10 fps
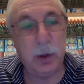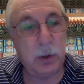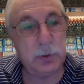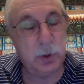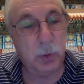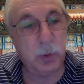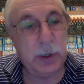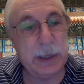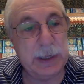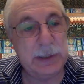
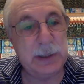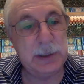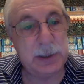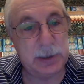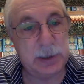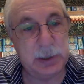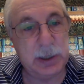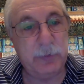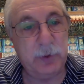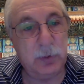October
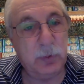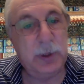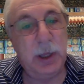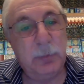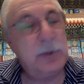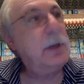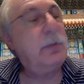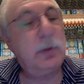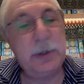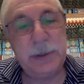1867 with the help of
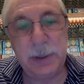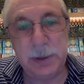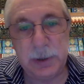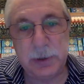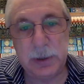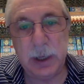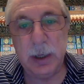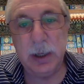several assistants